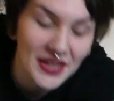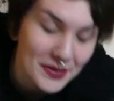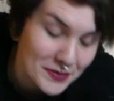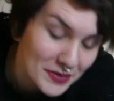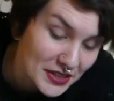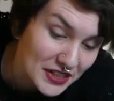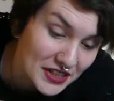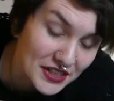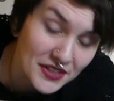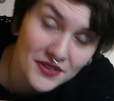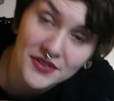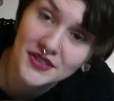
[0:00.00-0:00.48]
I'm
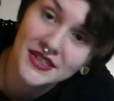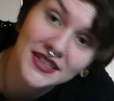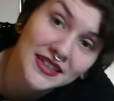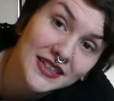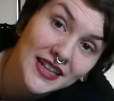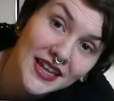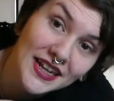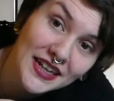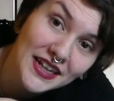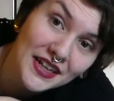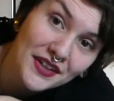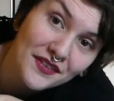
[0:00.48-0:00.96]
going to use the
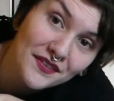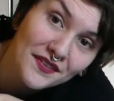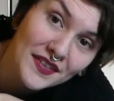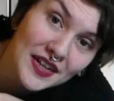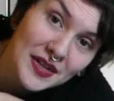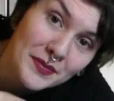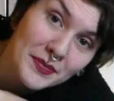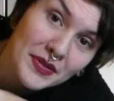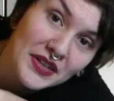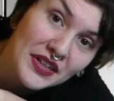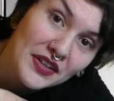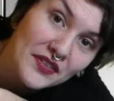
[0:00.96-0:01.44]
lining
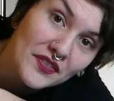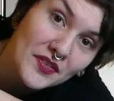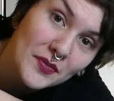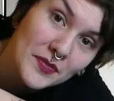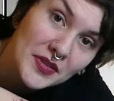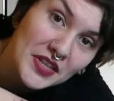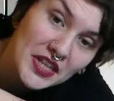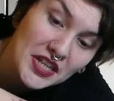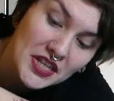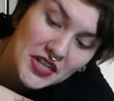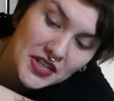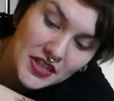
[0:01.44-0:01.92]
fabric from
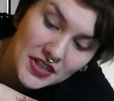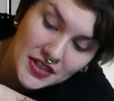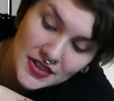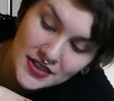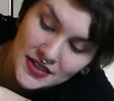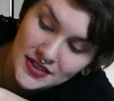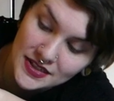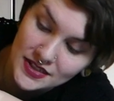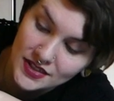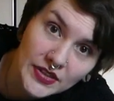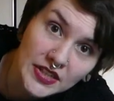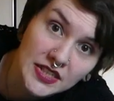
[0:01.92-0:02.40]
the
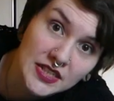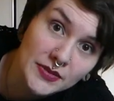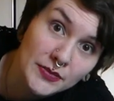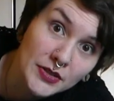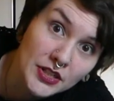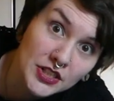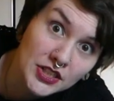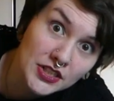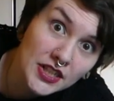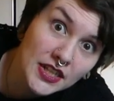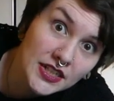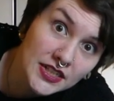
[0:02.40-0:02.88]
curtains. It's a
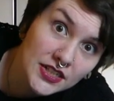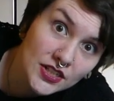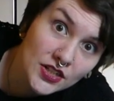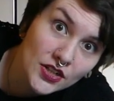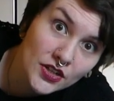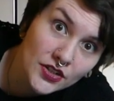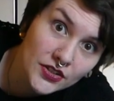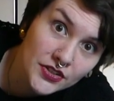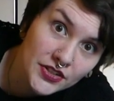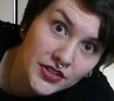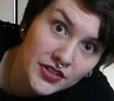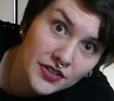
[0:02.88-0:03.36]
much lighter
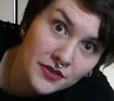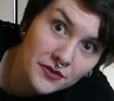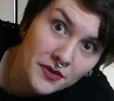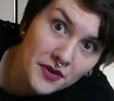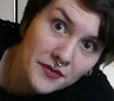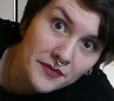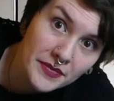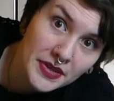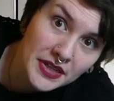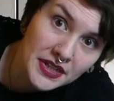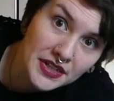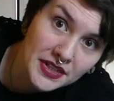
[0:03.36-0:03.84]
cotton, so it
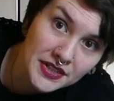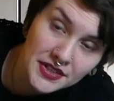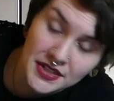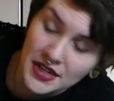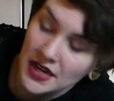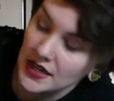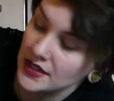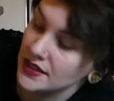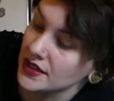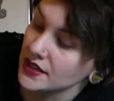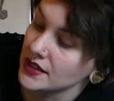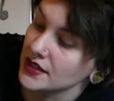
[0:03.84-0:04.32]
won't be an
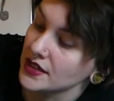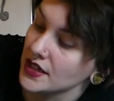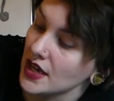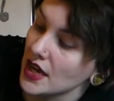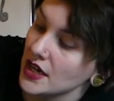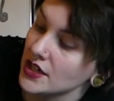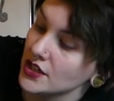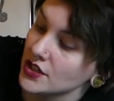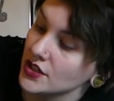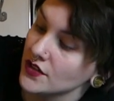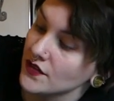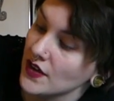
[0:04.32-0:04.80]
exact
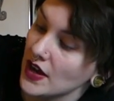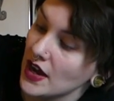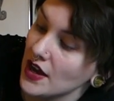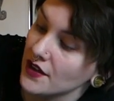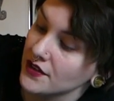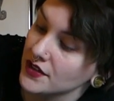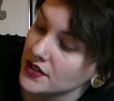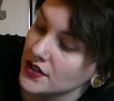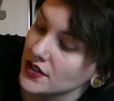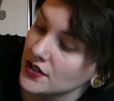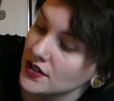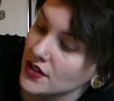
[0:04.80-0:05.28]
indication of how
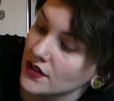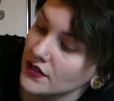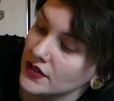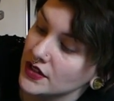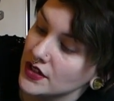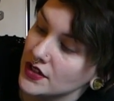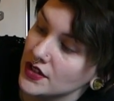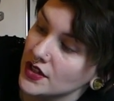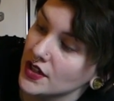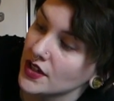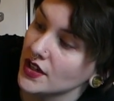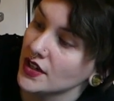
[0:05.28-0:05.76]
this is going
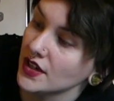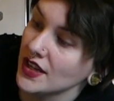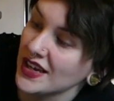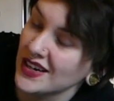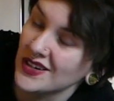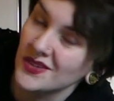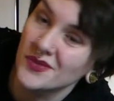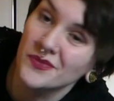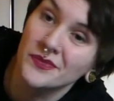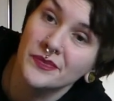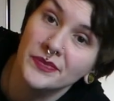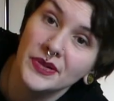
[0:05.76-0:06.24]
to turn
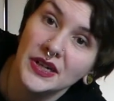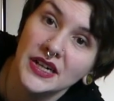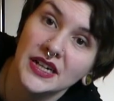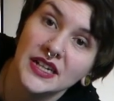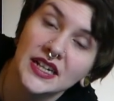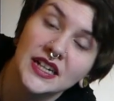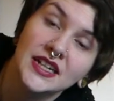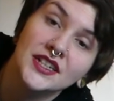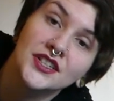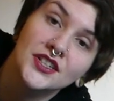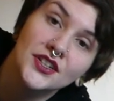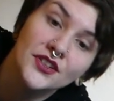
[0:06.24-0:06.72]
out, but
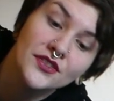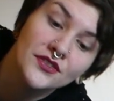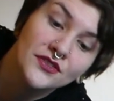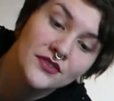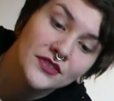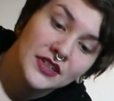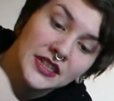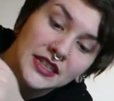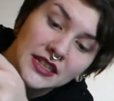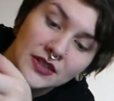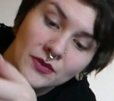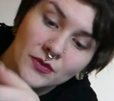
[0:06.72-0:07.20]
I don't
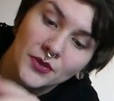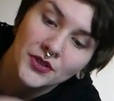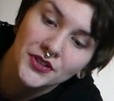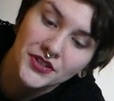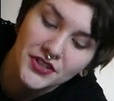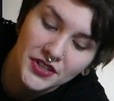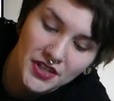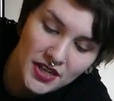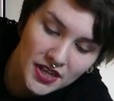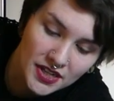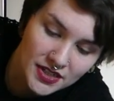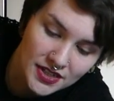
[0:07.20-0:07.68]
really want
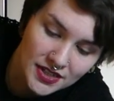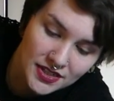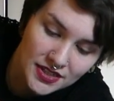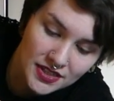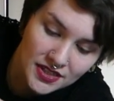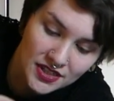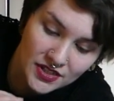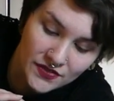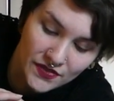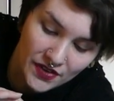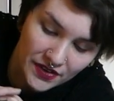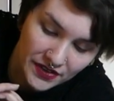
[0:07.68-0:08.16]
to cut into
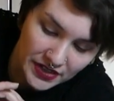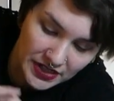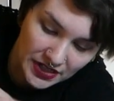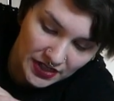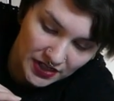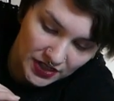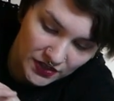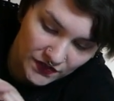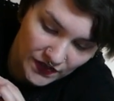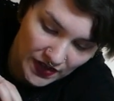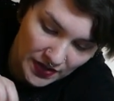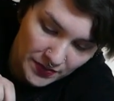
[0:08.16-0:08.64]
this very
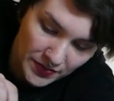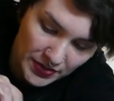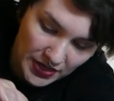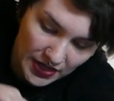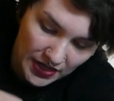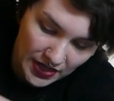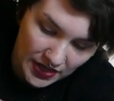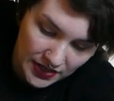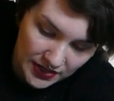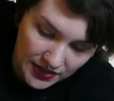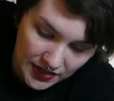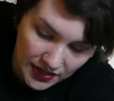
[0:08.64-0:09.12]
nice
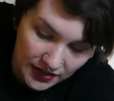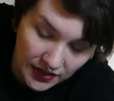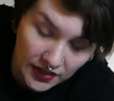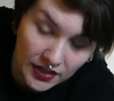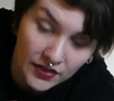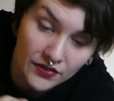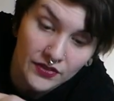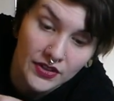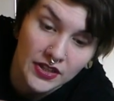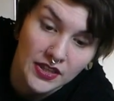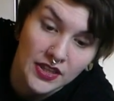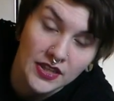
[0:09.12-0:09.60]
fabric and
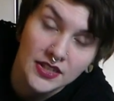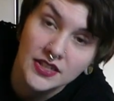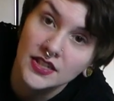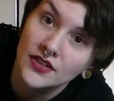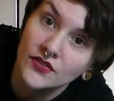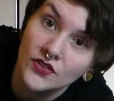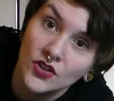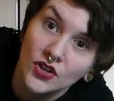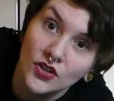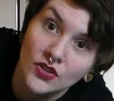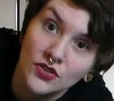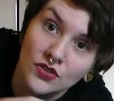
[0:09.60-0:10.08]
suddenly realise
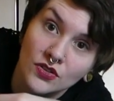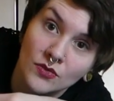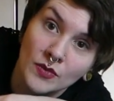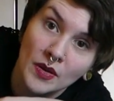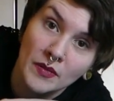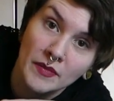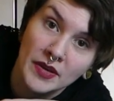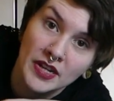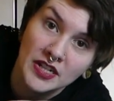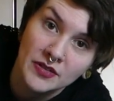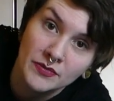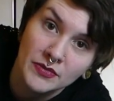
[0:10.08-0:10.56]
I've gotten all my
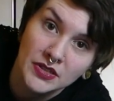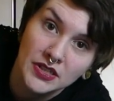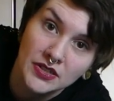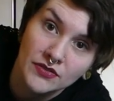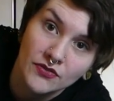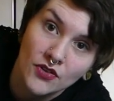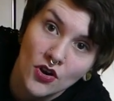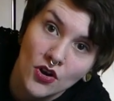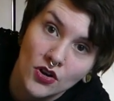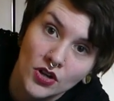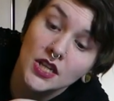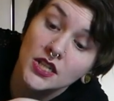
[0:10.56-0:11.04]
measurements
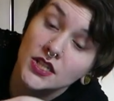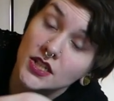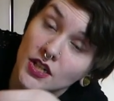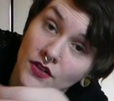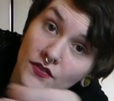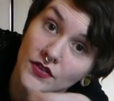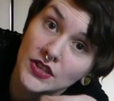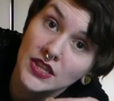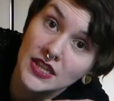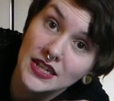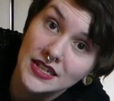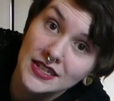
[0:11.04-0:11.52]
wrong. So
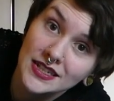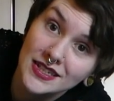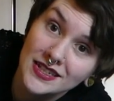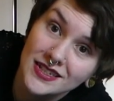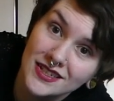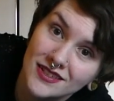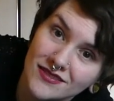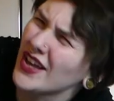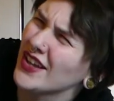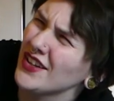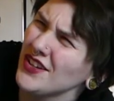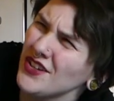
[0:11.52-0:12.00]
for
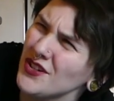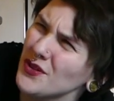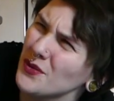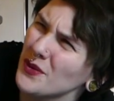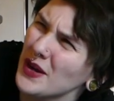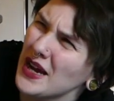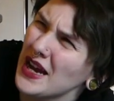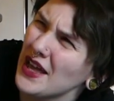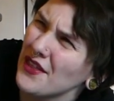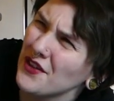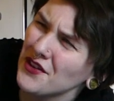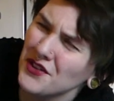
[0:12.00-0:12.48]
this
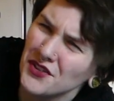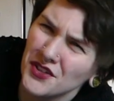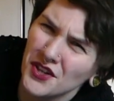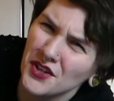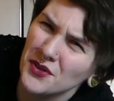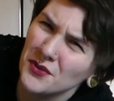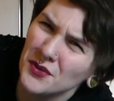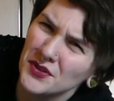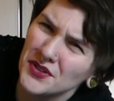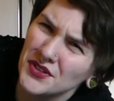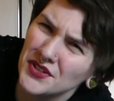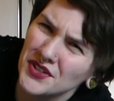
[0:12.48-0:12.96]
underwear that
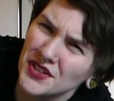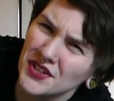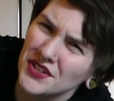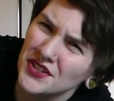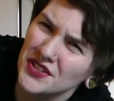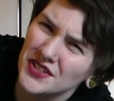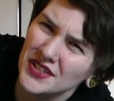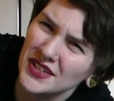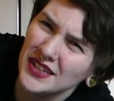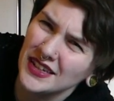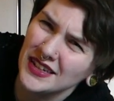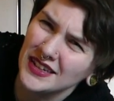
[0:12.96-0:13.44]
no one's going to
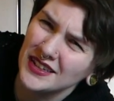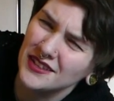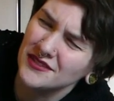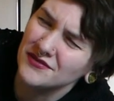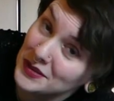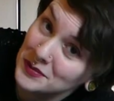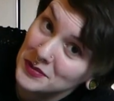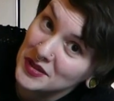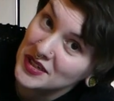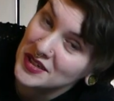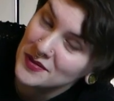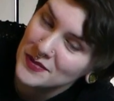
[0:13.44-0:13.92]
see,
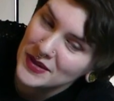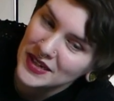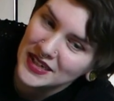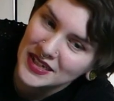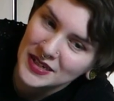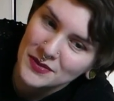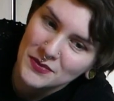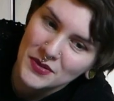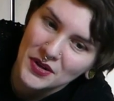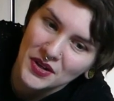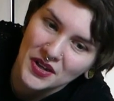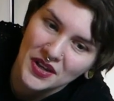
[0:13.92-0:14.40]
I'm going to make
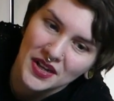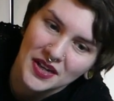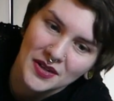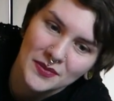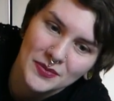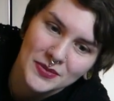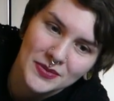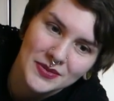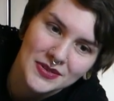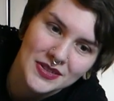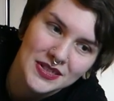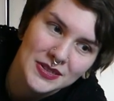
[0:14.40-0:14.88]
a mock-up,
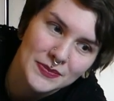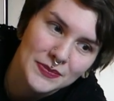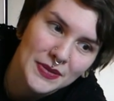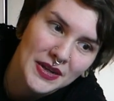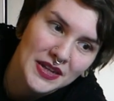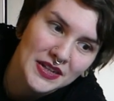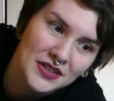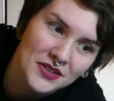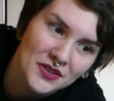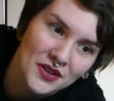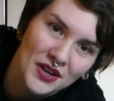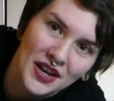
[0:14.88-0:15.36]

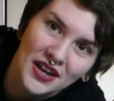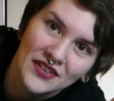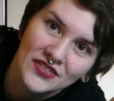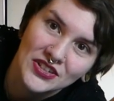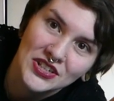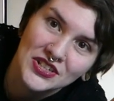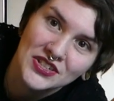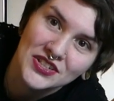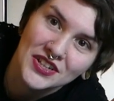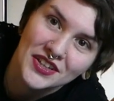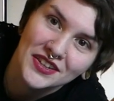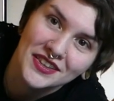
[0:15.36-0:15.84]
despite not
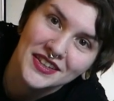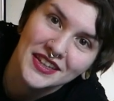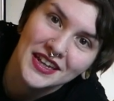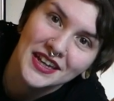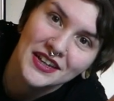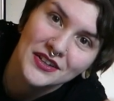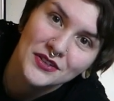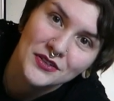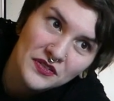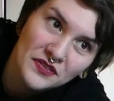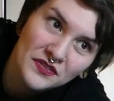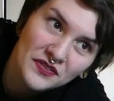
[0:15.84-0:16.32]
having done
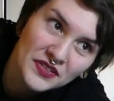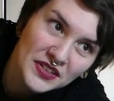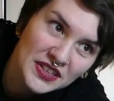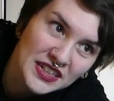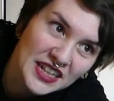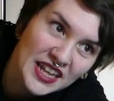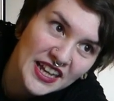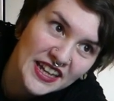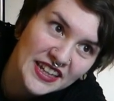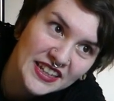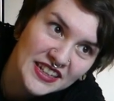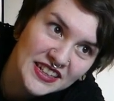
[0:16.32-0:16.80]
that for
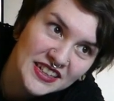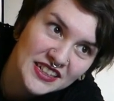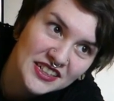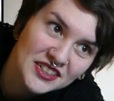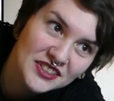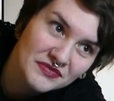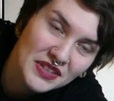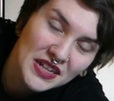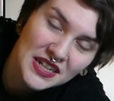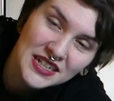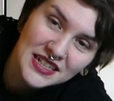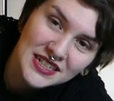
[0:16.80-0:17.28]
like
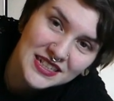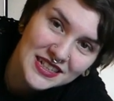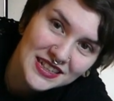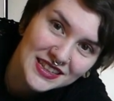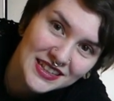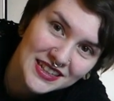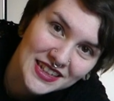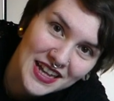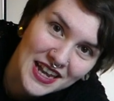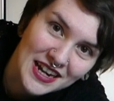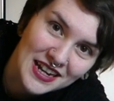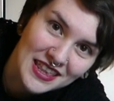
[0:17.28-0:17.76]

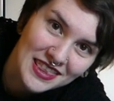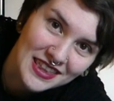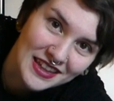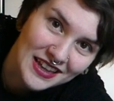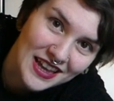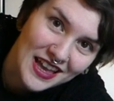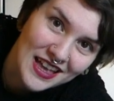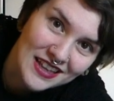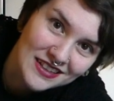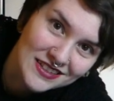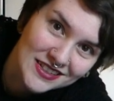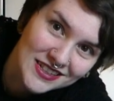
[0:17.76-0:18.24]
basically anything
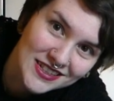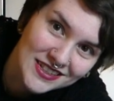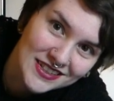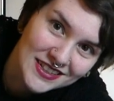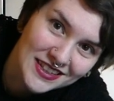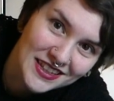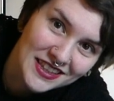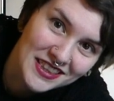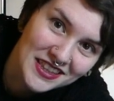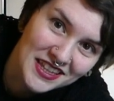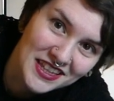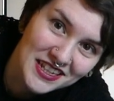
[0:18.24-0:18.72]
else
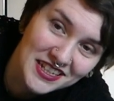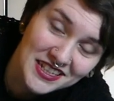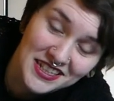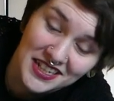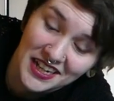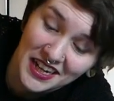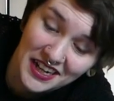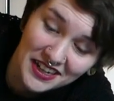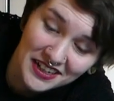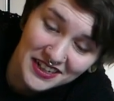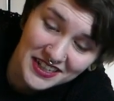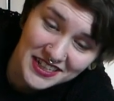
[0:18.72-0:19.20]
in this
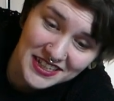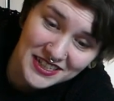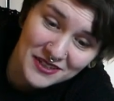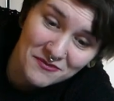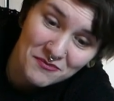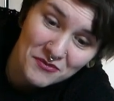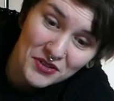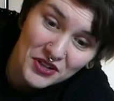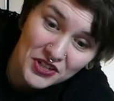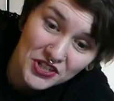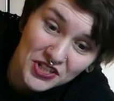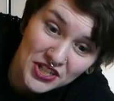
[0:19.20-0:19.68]
series
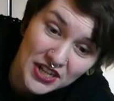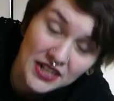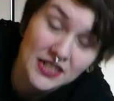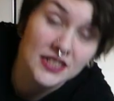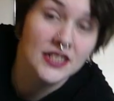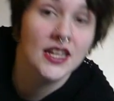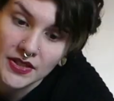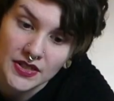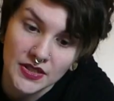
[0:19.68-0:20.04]
of projects.